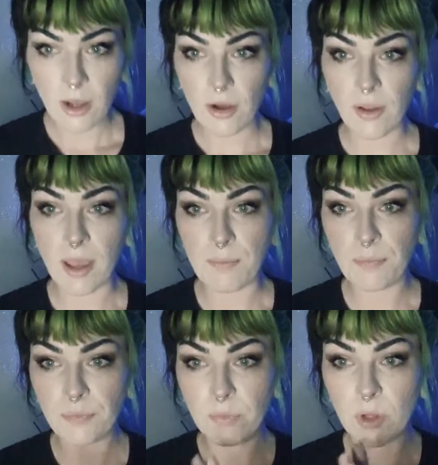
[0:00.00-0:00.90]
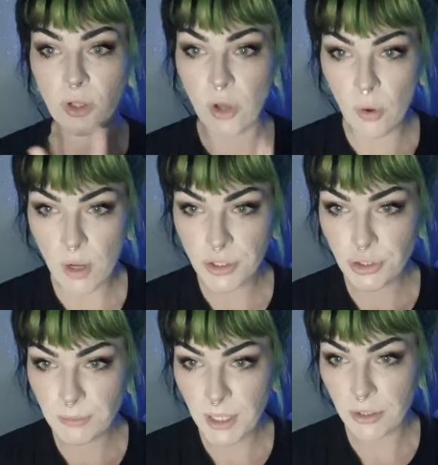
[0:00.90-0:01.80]
Okay, go
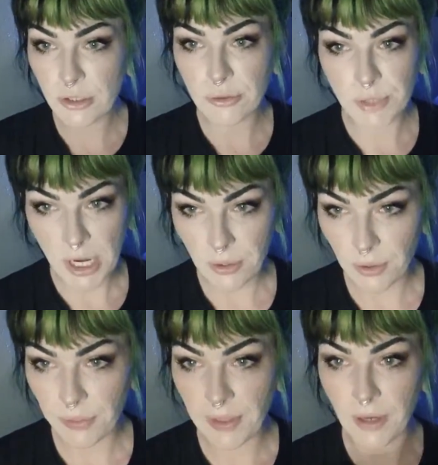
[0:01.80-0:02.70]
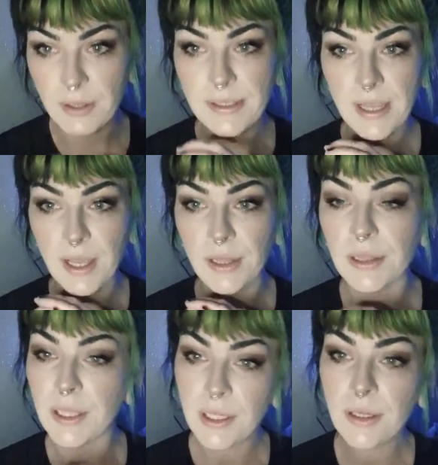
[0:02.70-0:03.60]
onto my YouTube channel. There is a
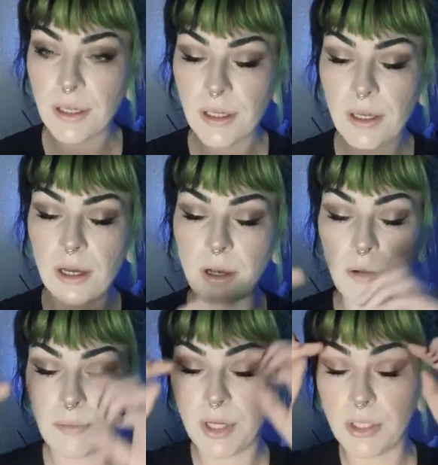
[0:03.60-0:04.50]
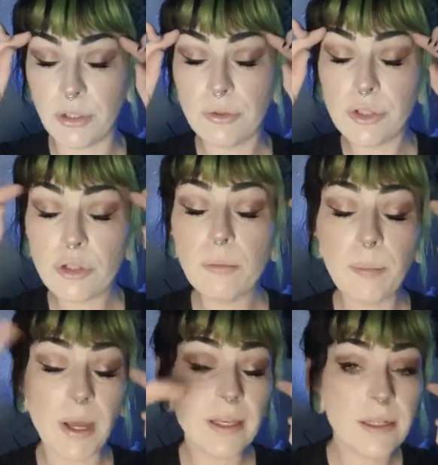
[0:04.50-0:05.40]
link, a
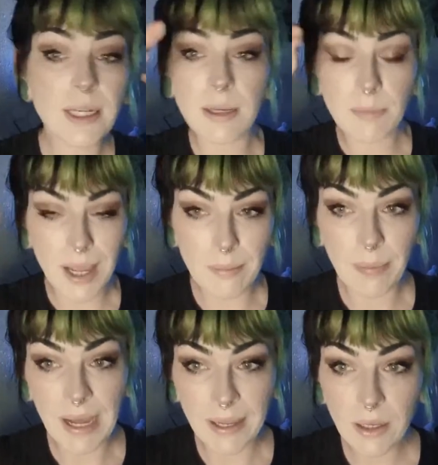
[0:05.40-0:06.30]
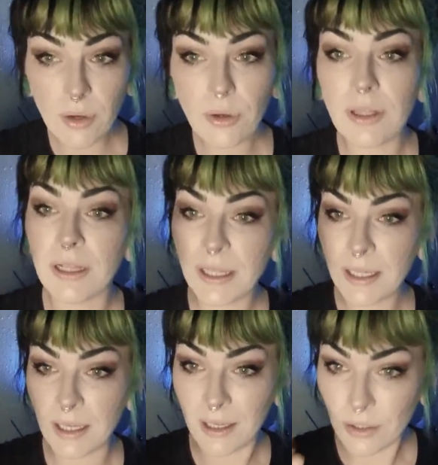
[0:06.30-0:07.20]
YouTube button in my bio.
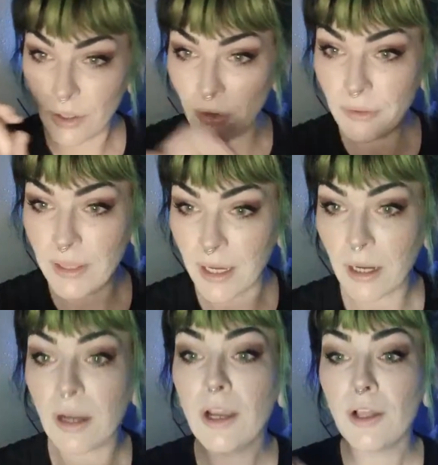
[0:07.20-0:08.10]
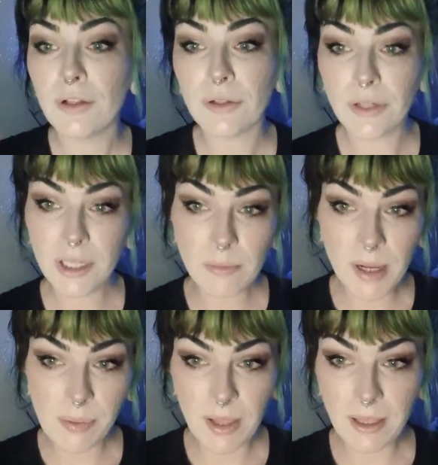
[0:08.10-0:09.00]
Click it, go there, look in
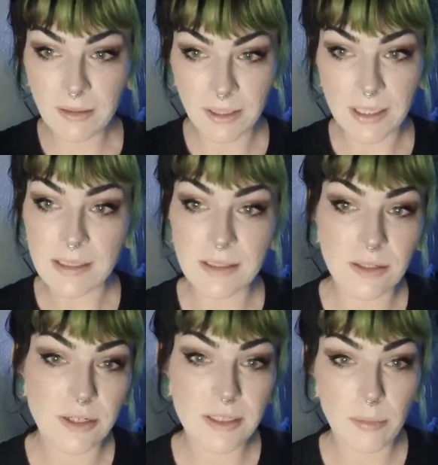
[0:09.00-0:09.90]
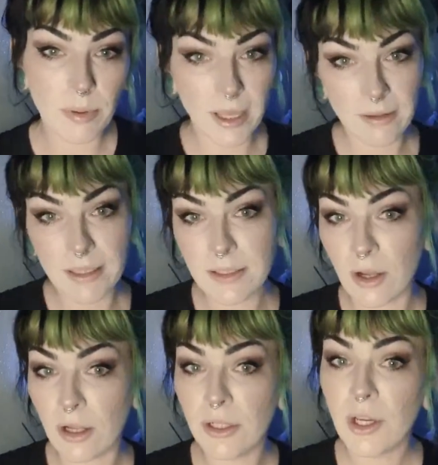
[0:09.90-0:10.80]
my playlists. There is a playlist
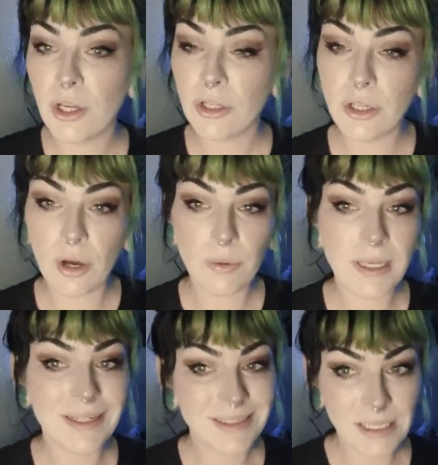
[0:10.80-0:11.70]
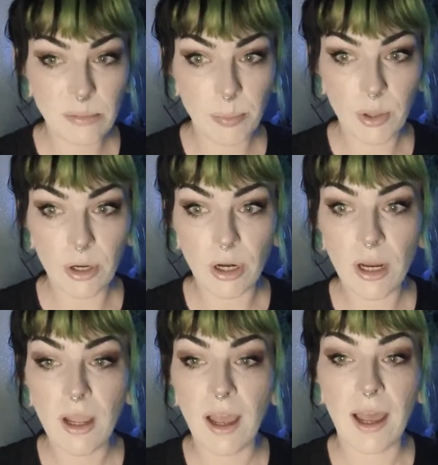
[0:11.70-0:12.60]
called Going Deeper.
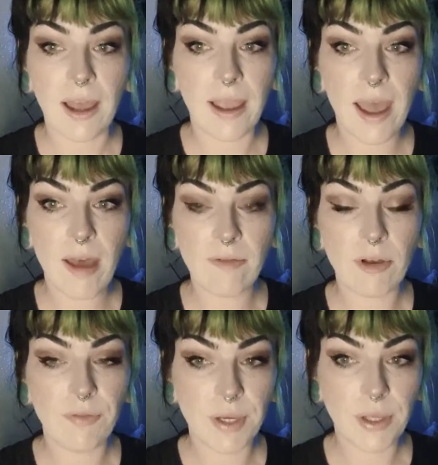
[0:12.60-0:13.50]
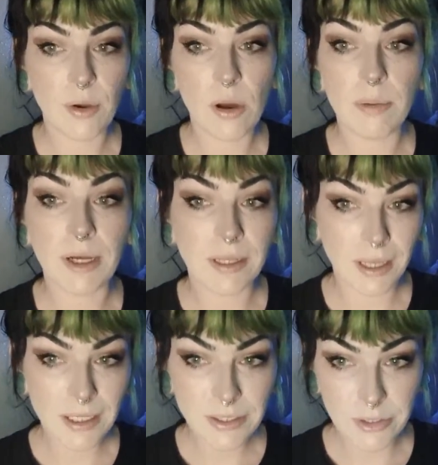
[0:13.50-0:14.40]
I have a video about
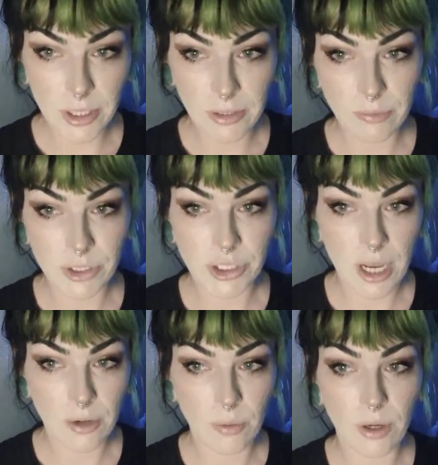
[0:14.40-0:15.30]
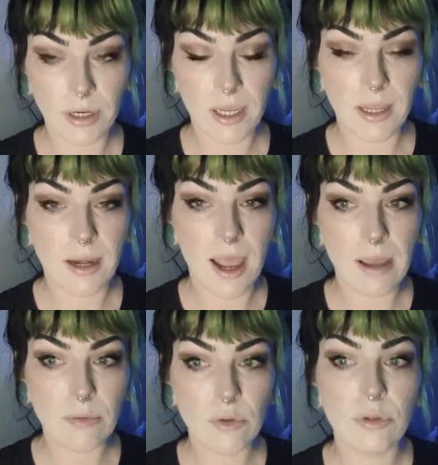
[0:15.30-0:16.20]
getting started with shadow work, and
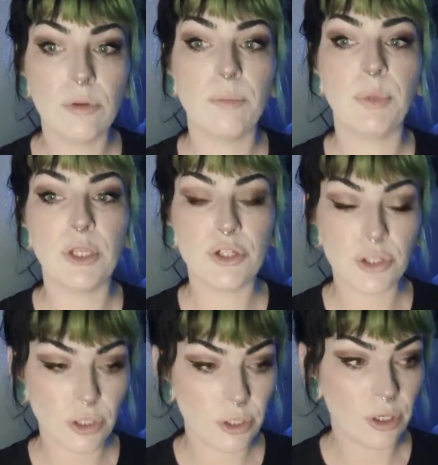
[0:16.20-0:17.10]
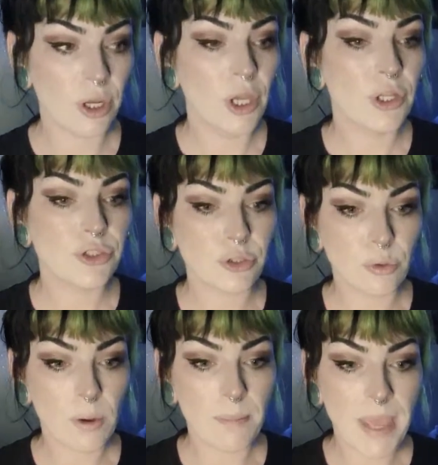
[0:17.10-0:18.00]
I will be sure
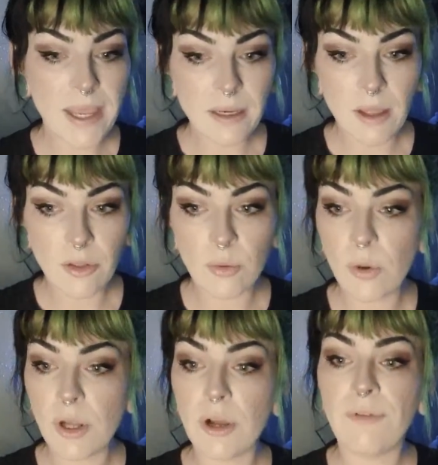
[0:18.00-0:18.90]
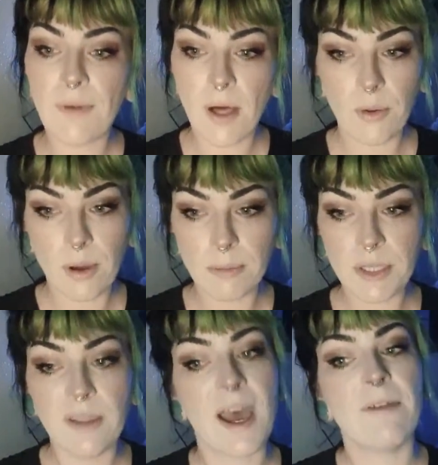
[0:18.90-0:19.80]
to make another one, a follow-up
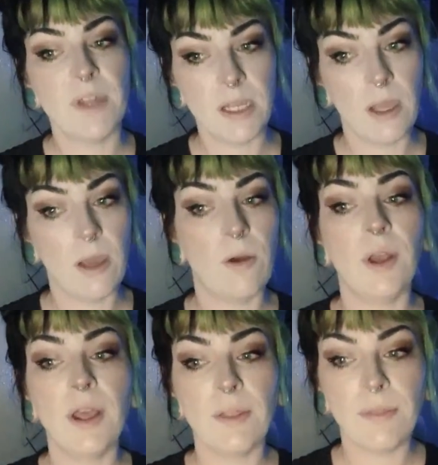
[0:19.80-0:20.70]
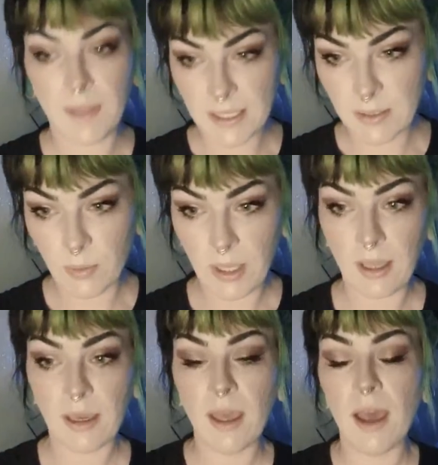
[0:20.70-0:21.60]
to that video this
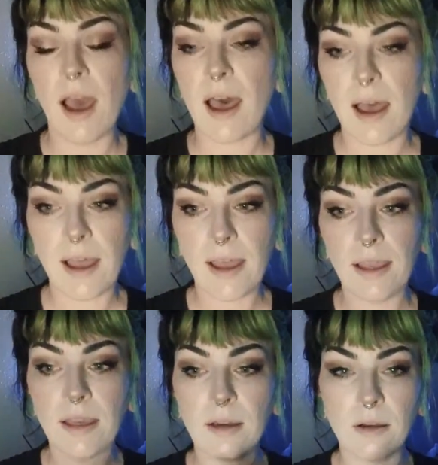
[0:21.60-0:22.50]
week. I